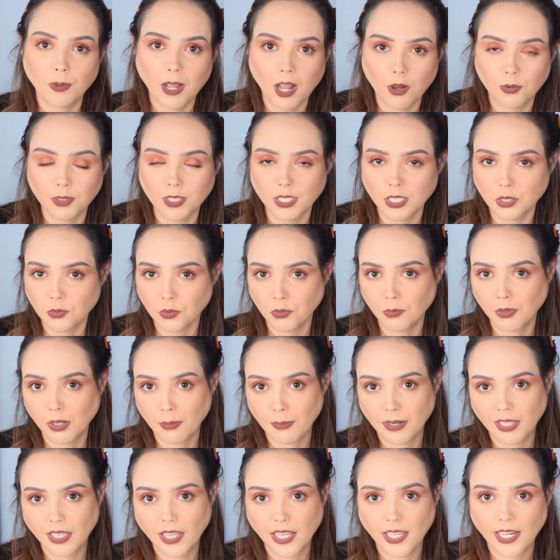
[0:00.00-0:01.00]
How is this room gonna
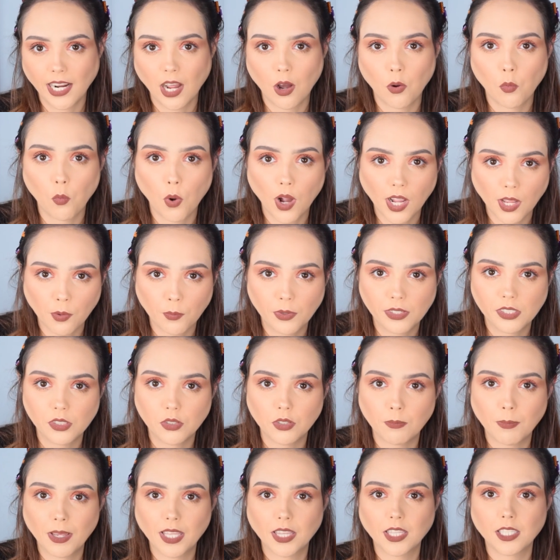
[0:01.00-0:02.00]
be laid out? What can we do
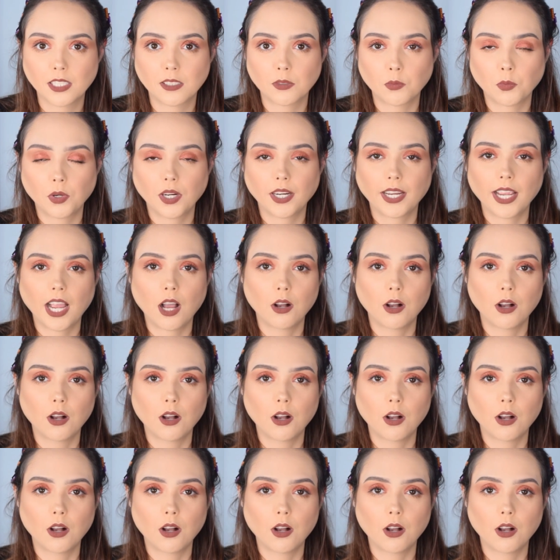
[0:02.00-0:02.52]
to make this work?